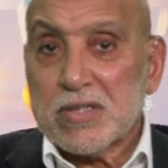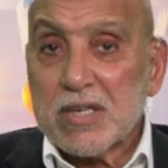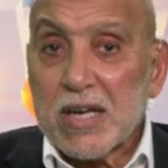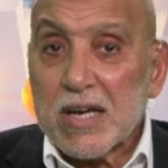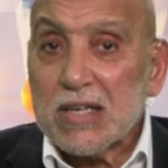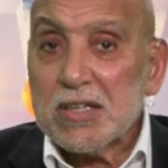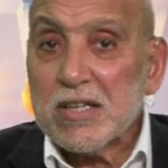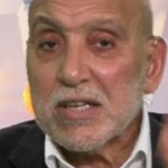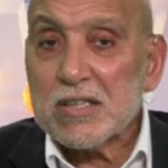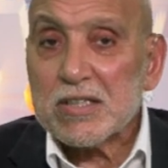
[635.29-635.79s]
The
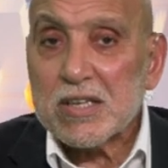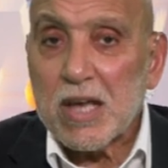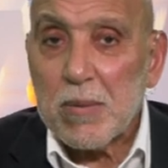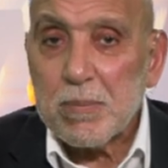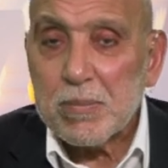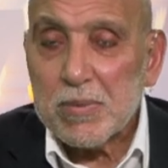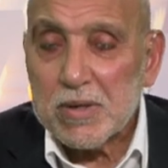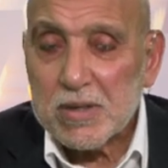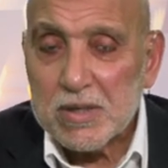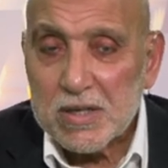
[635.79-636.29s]
second
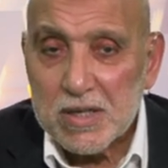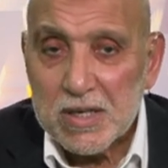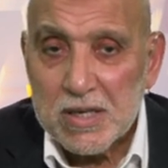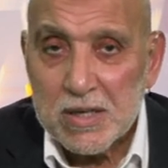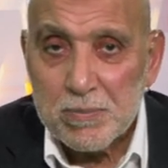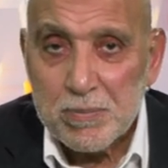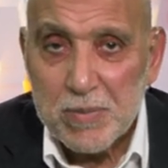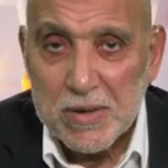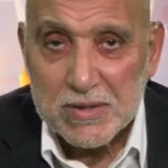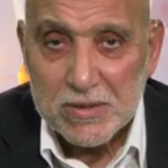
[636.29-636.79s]
example
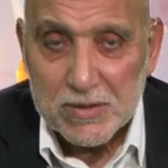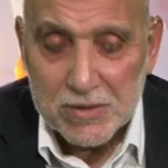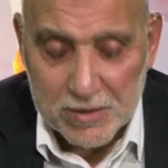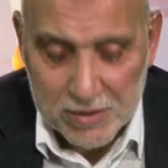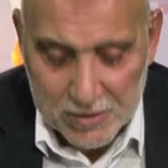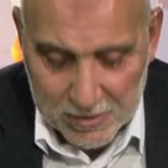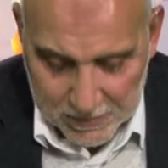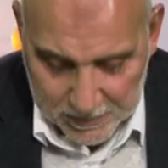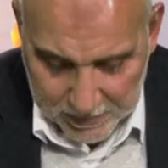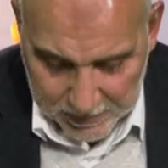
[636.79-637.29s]
in
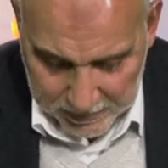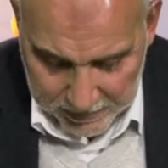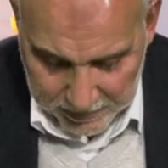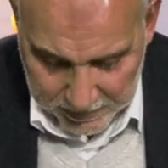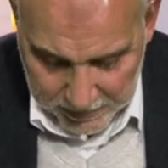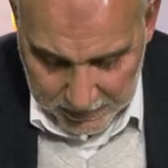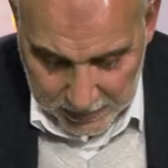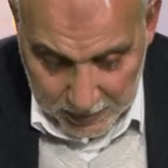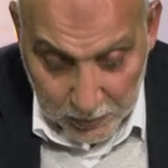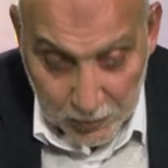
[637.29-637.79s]
business,
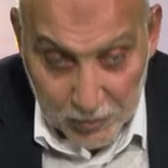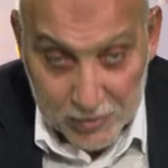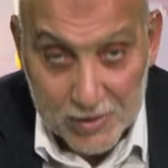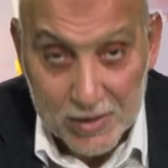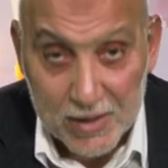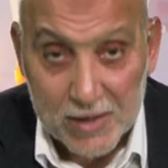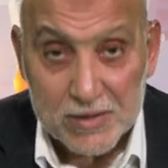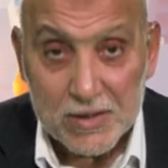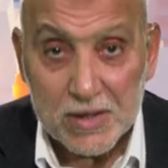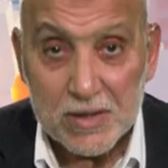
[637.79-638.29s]

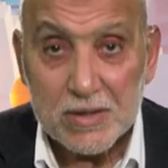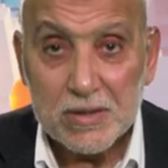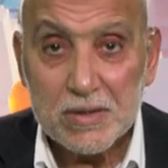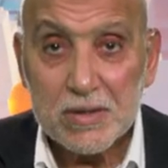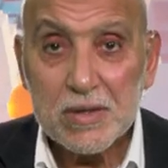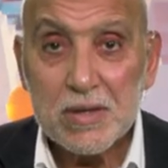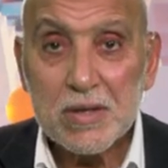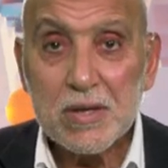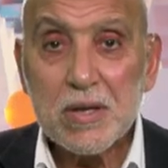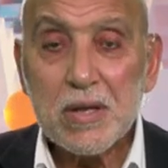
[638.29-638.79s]
was another